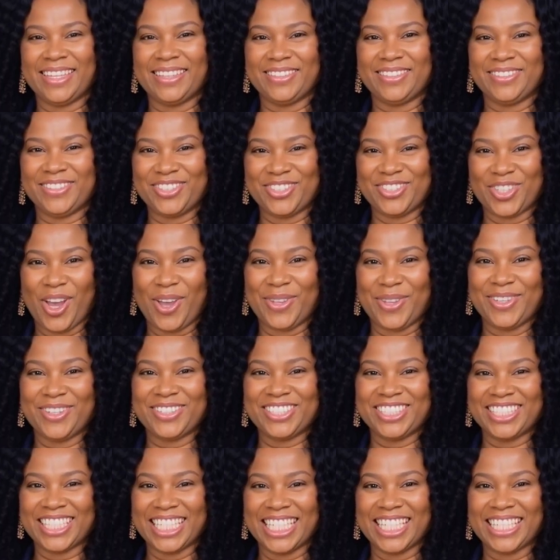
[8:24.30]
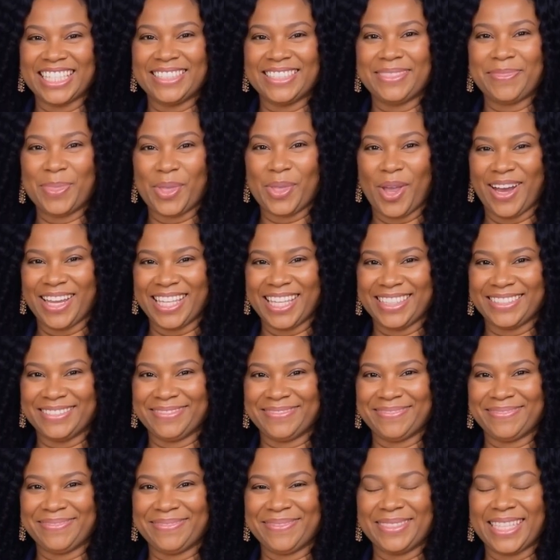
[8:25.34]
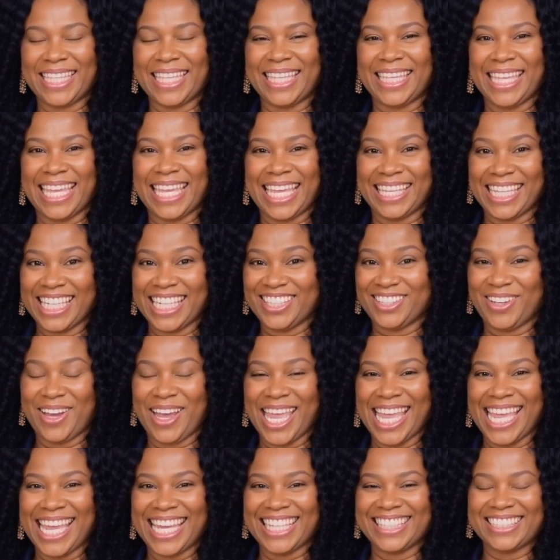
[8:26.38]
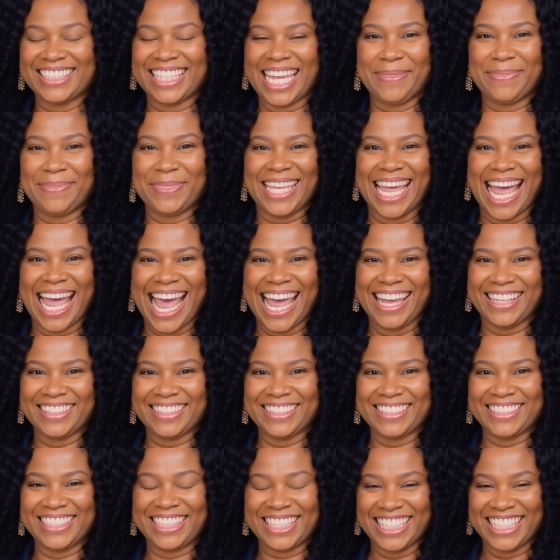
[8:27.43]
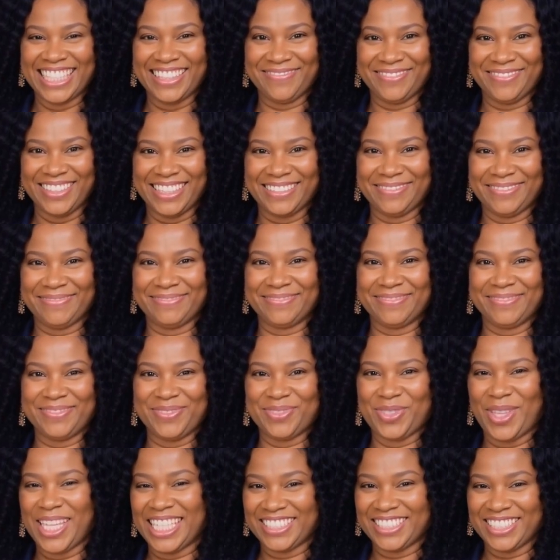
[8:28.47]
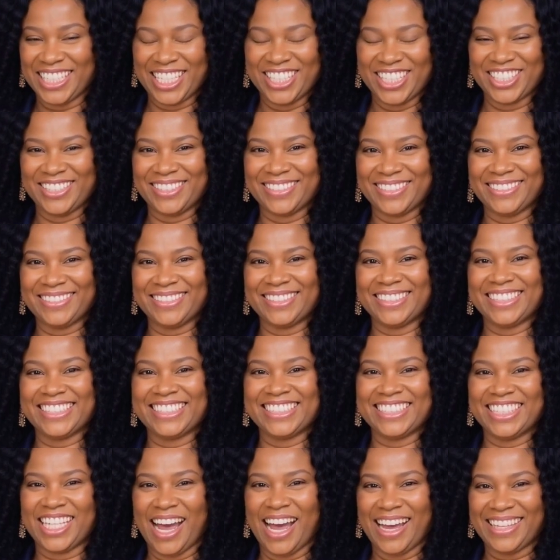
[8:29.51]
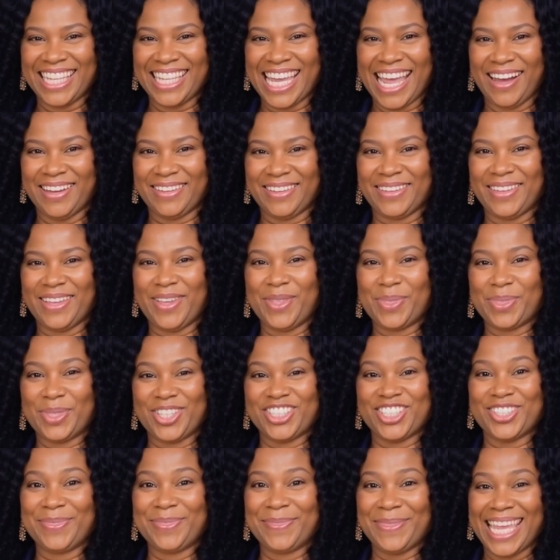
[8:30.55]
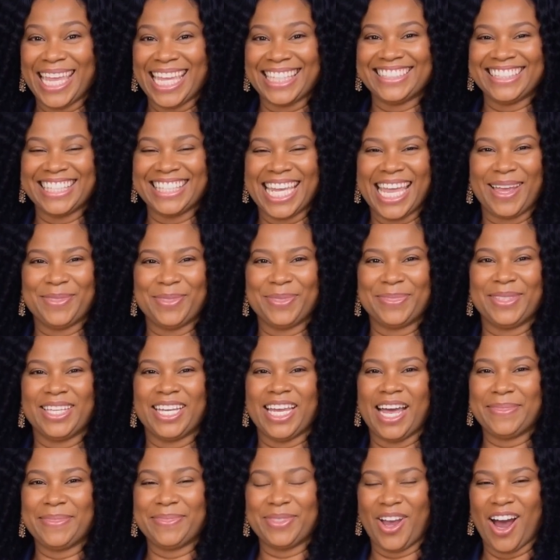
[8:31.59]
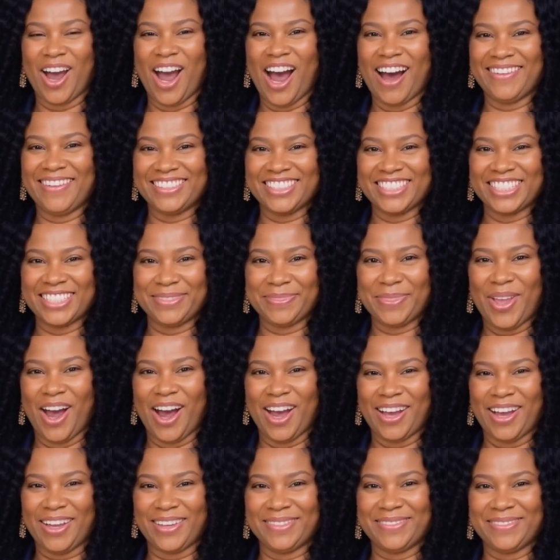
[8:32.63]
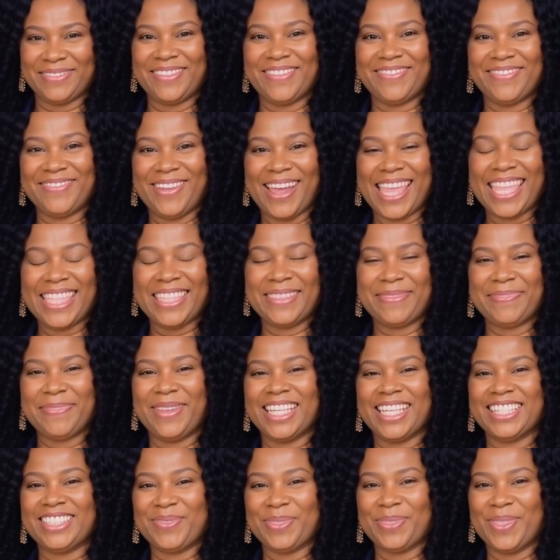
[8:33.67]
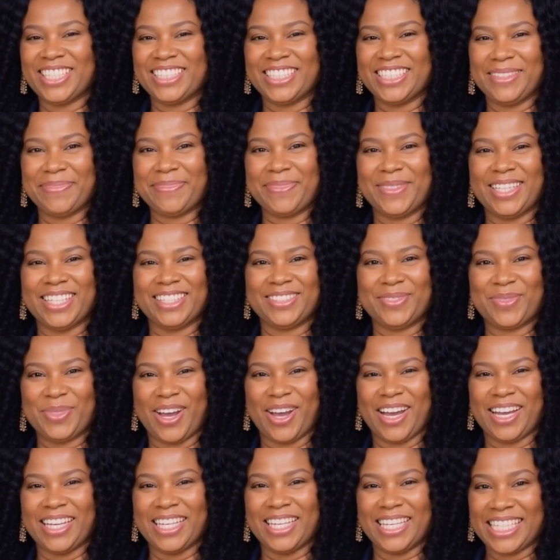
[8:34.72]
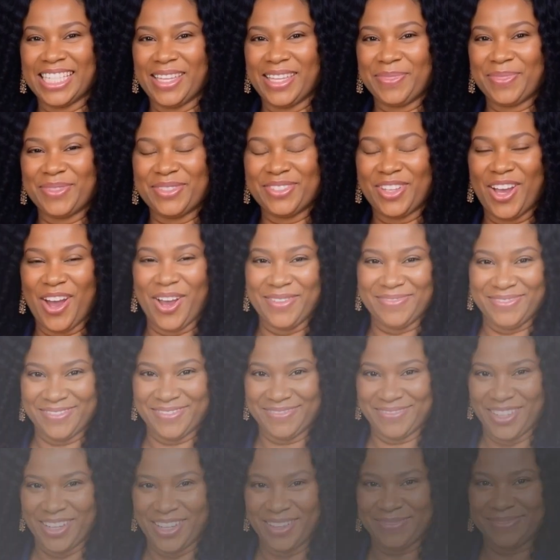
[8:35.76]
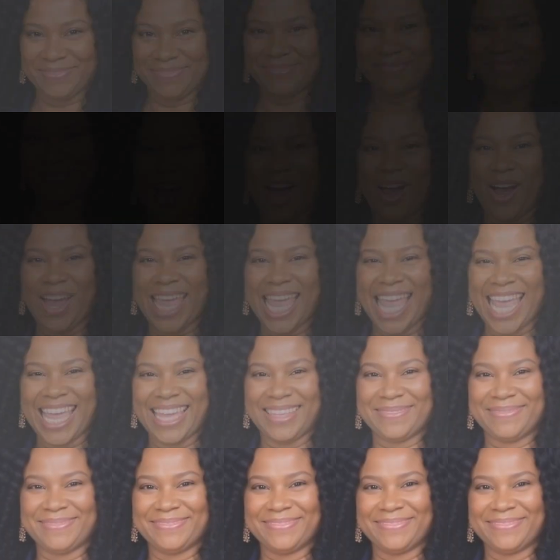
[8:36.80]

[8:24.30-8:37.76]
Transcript: "Sow your seed in the morning, and let your hands not be idle in the evening." Translation: start now. What you plant today will become your harvest tomorrow. Faith plus wisdom plus work equals overflow. Okay,